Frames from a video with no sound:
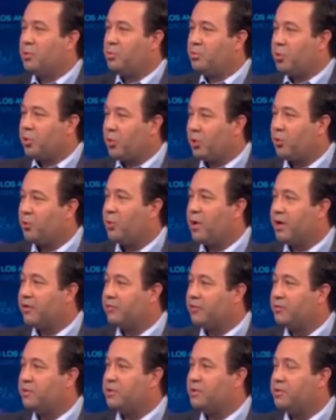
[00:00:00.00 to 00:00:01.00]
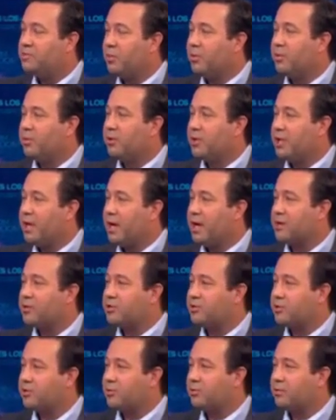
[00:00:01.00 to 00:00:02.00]
pull away from these
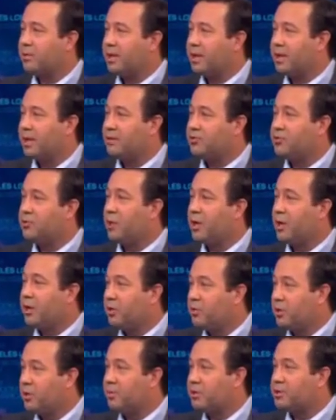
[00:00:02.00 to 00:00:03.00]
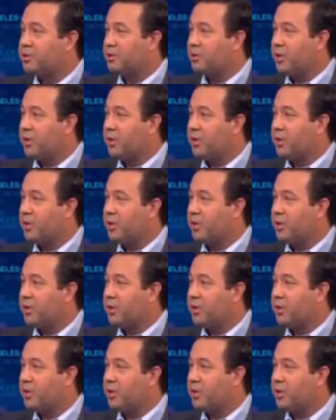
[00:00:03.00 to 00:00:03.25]
multinational trade agreements that we